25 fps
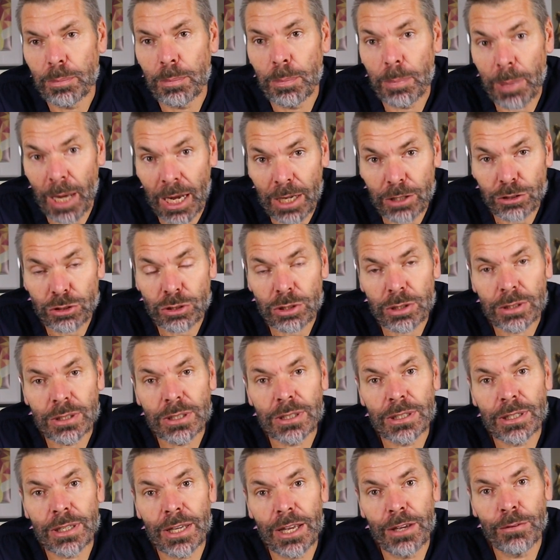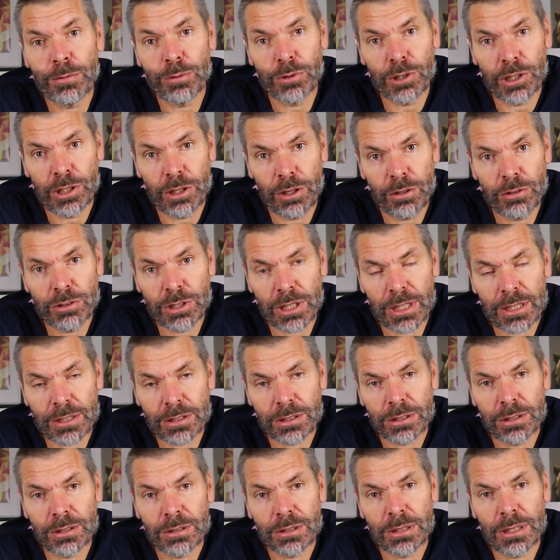But if we use
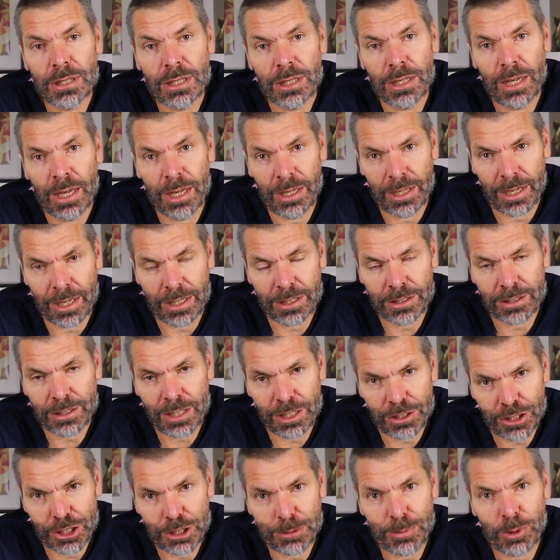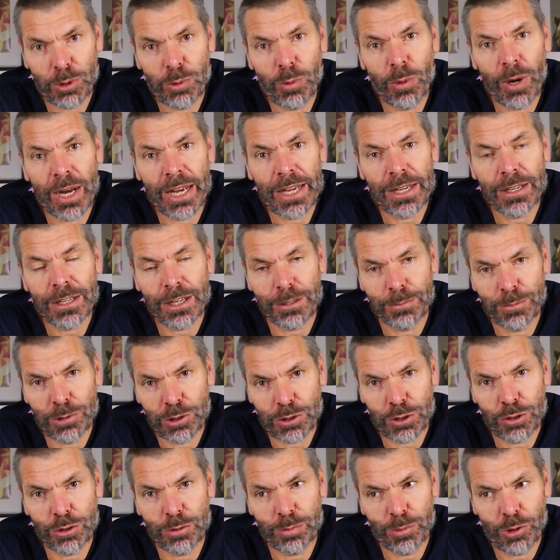it in a sensible way, and
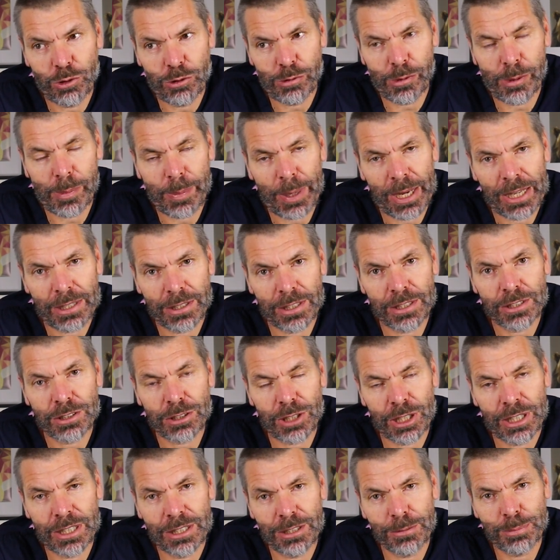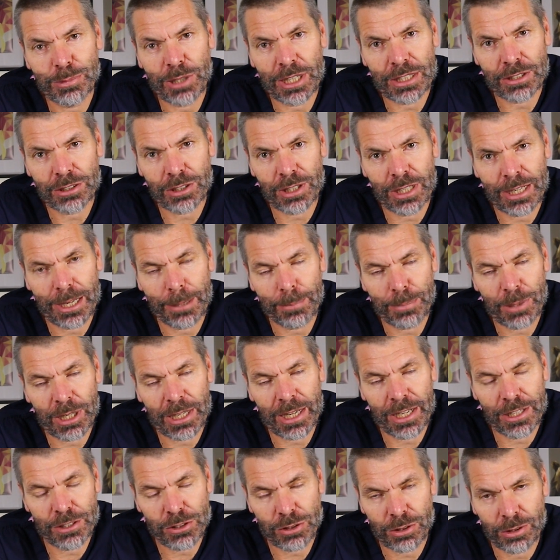we'll talk more about this in the practical
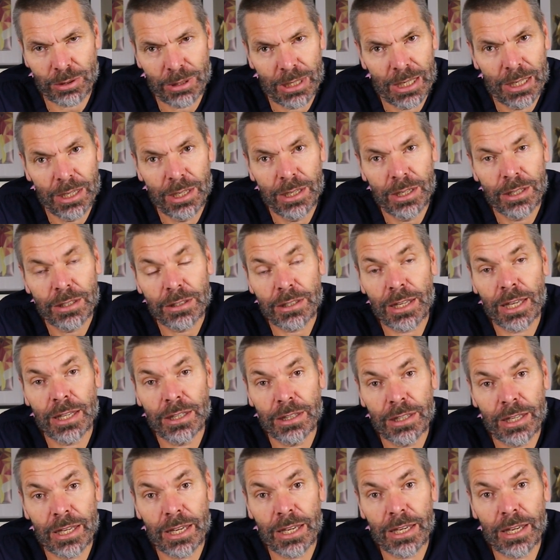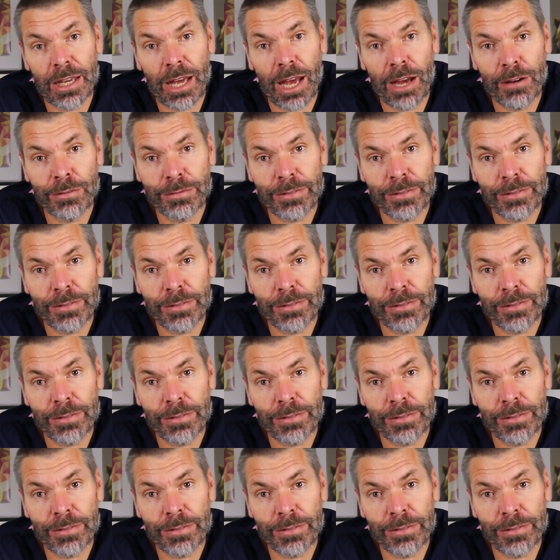application, then the